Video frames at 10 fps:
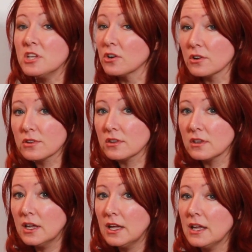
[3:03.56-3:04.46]
the earth.
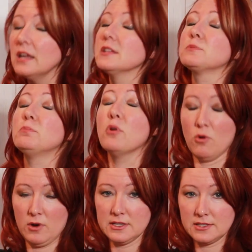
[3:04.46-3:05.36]
It's
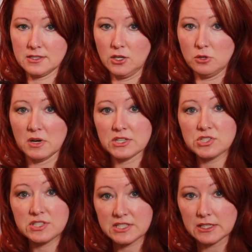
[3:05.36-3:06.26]
porous. You
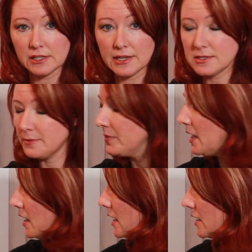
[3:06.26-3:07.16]
must seal it.
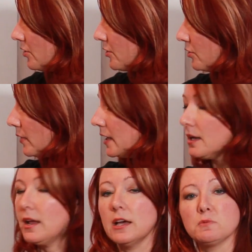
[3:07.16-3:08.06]
And although
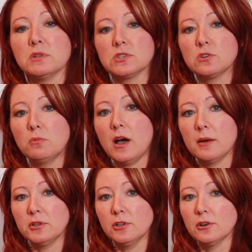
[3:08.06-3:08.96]
granite has been so
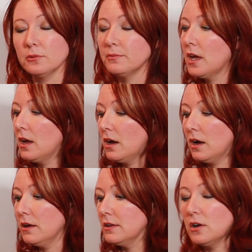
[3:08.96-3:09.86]
popular
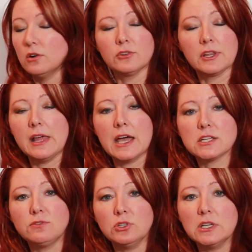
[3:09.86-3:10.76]
over the
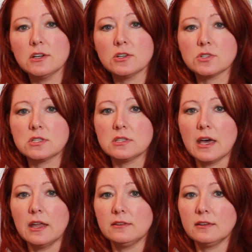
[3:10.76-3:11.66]
last few years
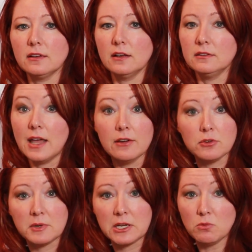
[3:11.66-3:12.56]
that
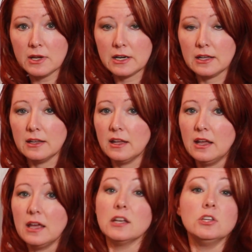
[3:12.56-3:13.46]
everybody wanted it,
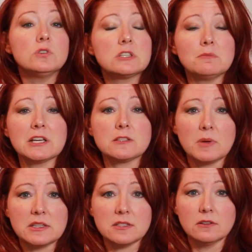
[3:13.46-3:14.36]
and it used to be
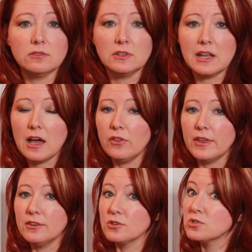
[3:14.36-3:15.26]
expensive, now
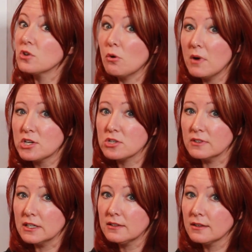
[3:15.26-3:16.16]
that there's so much
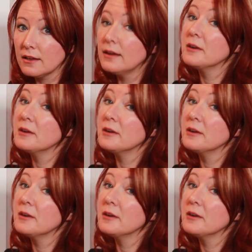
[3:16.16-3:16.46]
of it,